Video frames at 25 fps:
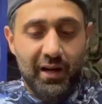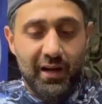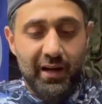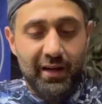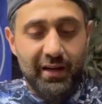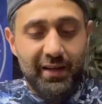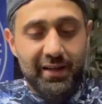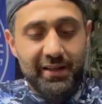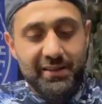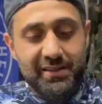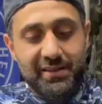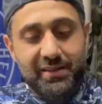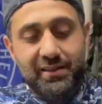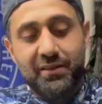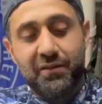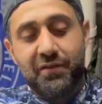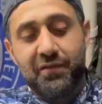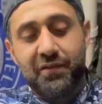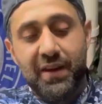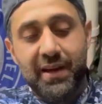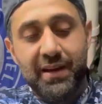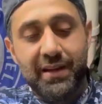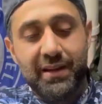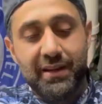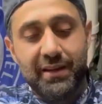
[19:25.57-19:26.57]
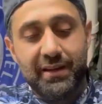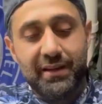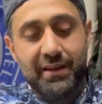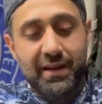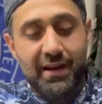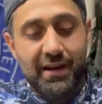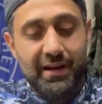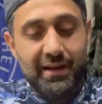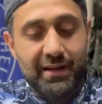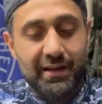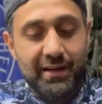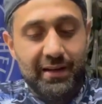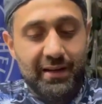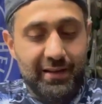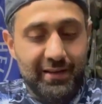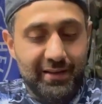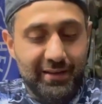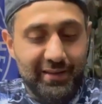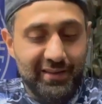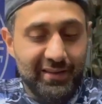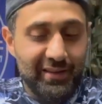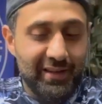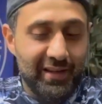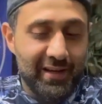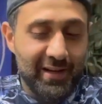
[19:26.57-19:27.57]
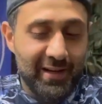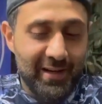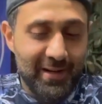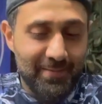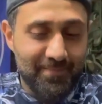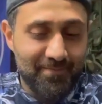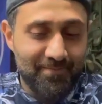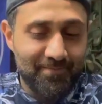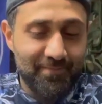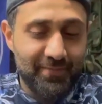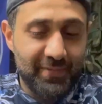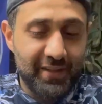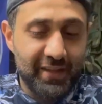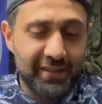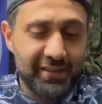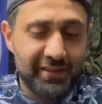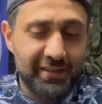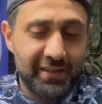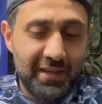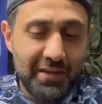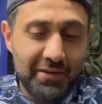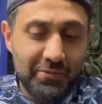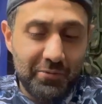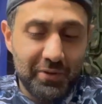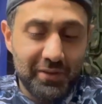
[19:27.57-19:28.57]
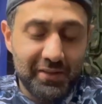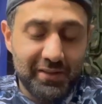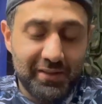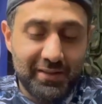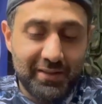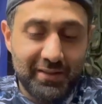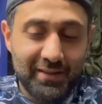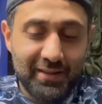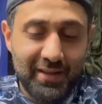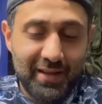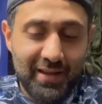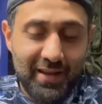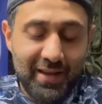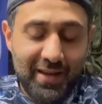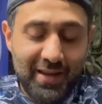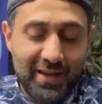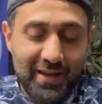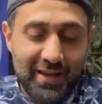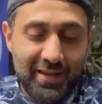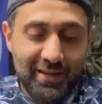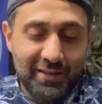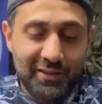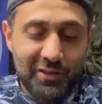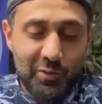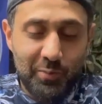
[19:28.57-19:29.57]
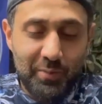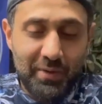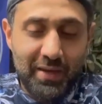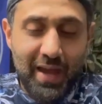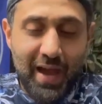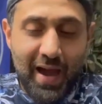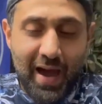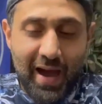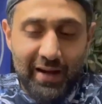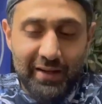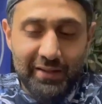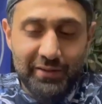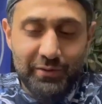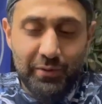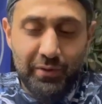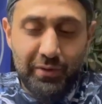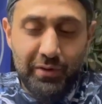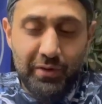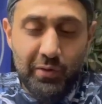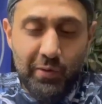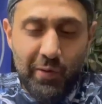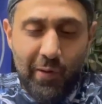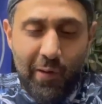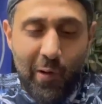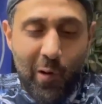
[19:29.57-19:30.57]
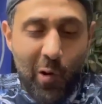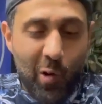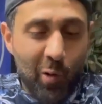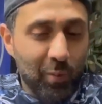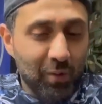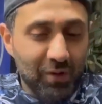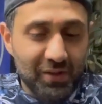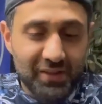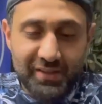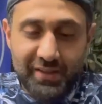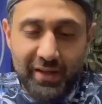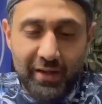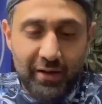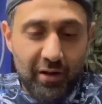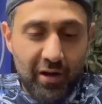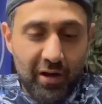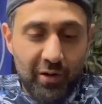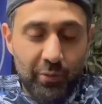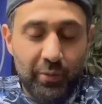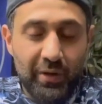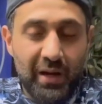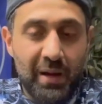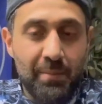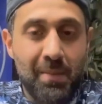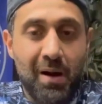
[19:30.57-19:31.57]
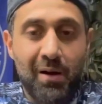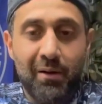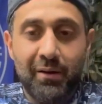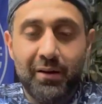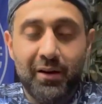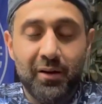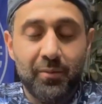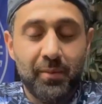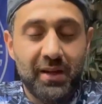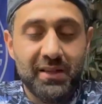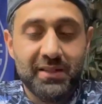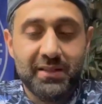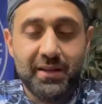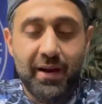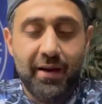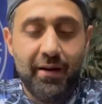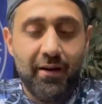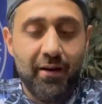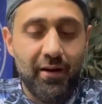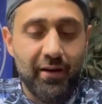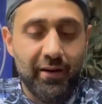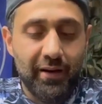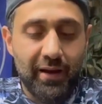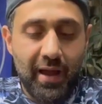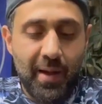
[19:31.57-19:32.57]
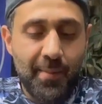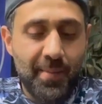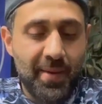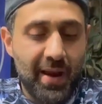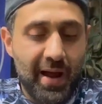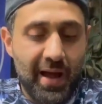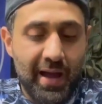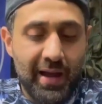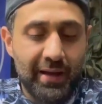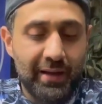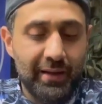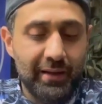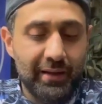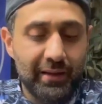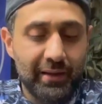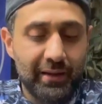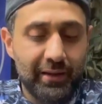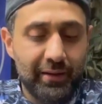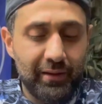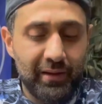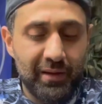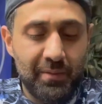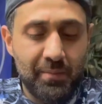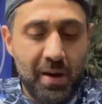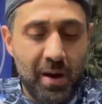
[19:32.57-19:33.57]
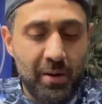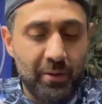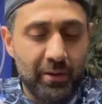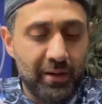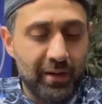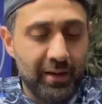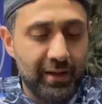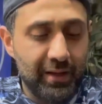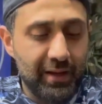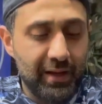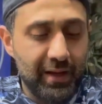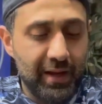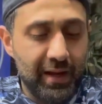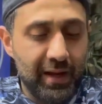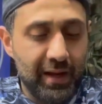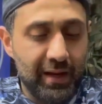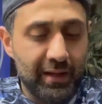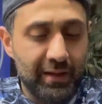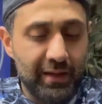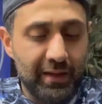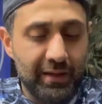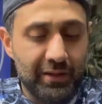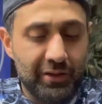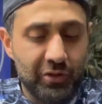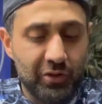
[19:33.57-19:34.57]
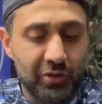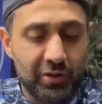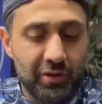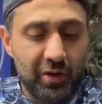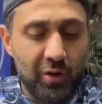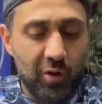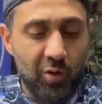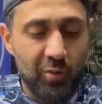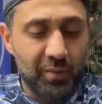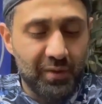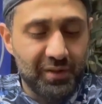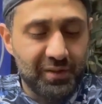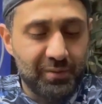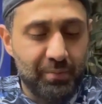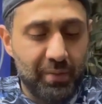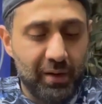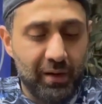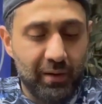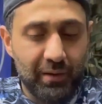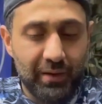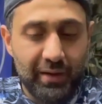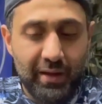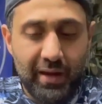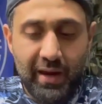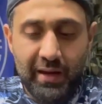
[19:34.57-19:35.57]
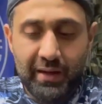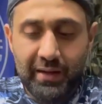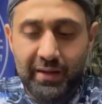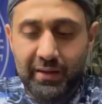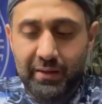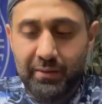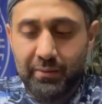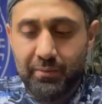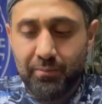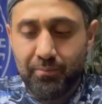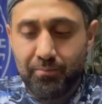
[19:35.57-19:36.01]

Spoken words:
is the fake COG. This thing was, to be honest with you, almost dead on when I mounted it on my Steyr AUG. I mean, I literally mounted it, and it took almost barely any